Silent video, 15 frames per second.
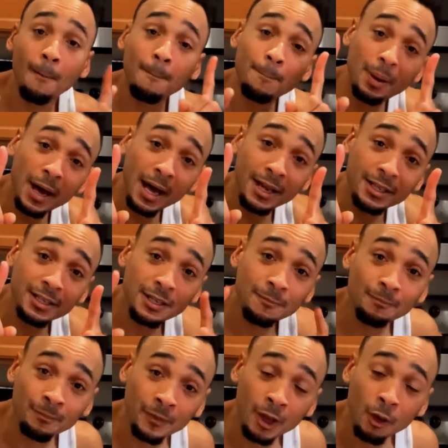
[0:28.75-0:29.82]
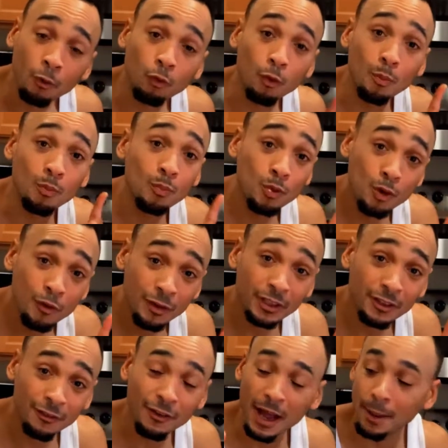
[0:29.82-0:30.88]
But removing
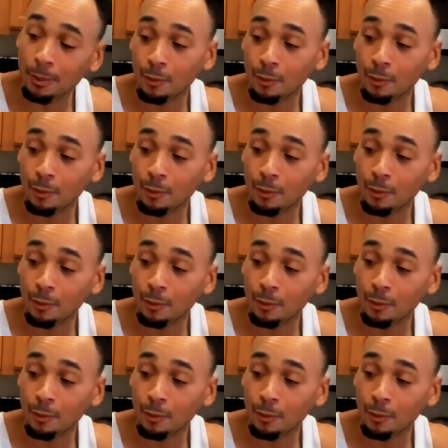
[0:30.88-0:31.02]
the fiber